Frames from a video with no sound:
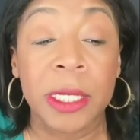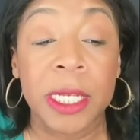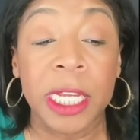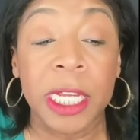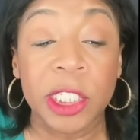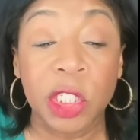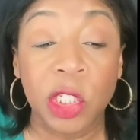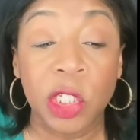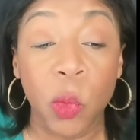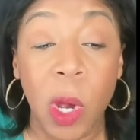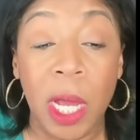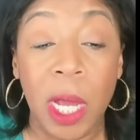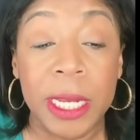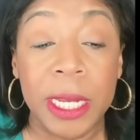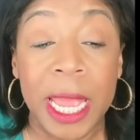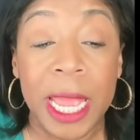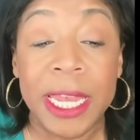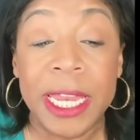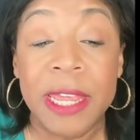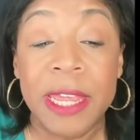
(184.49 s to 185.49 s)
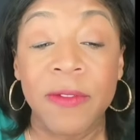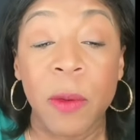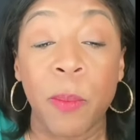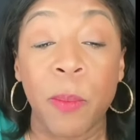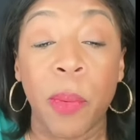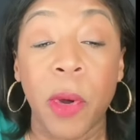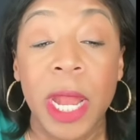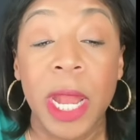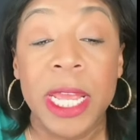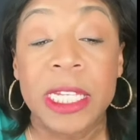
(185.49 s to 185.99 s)
Neshiwat had even
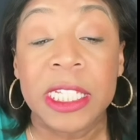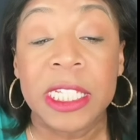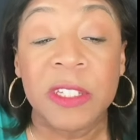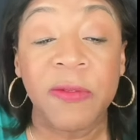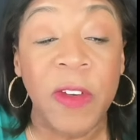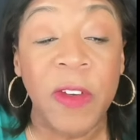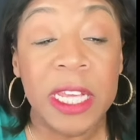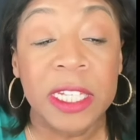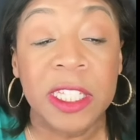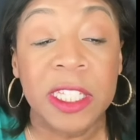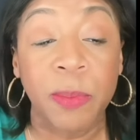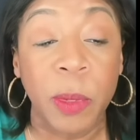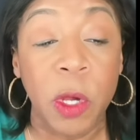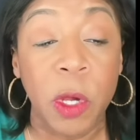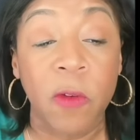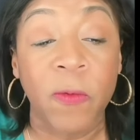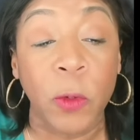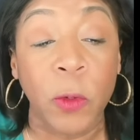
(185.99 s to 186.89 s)
praised Facebook